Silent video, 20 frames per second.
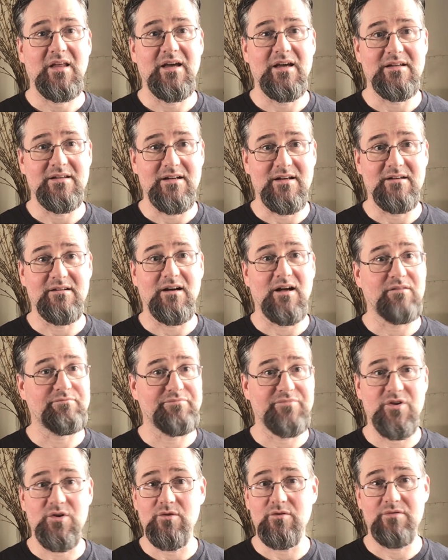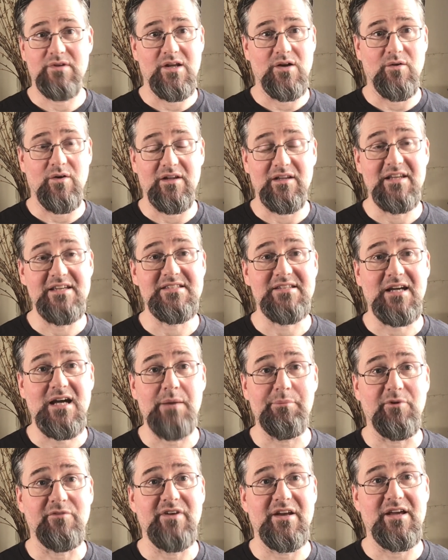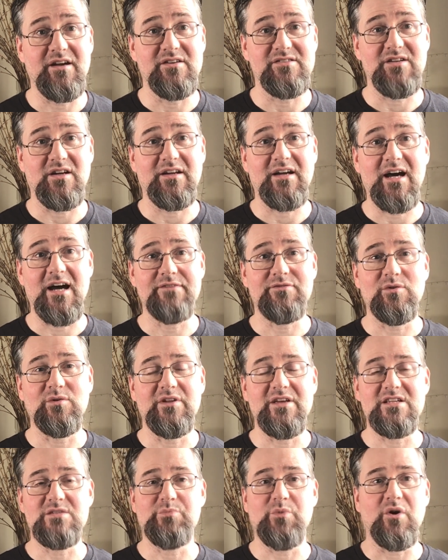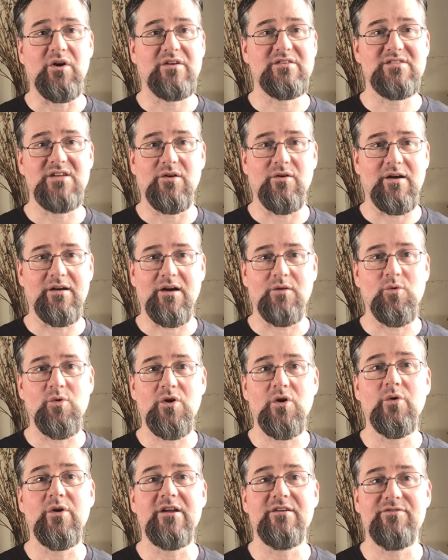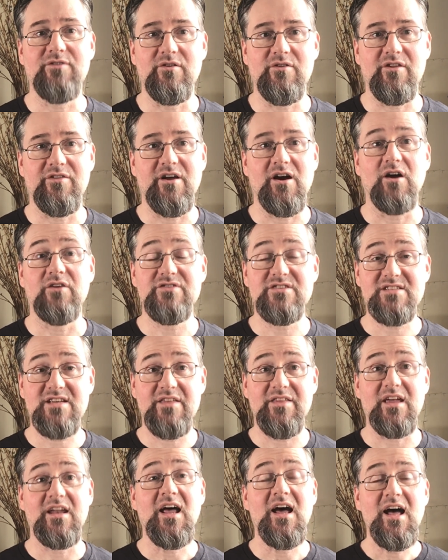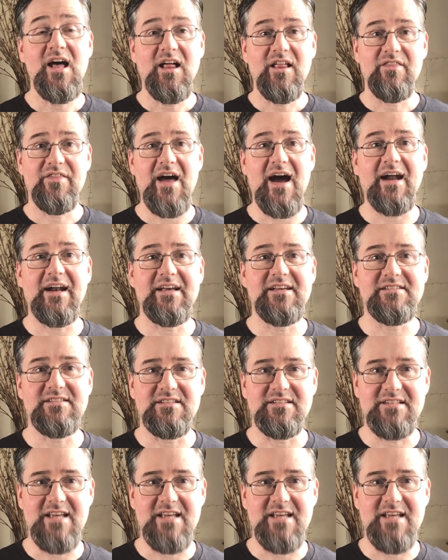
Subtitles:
And I'll do, at least a couple videos on Kai-Fu Lee's book, so I won't go any further there. I'll just say that that is a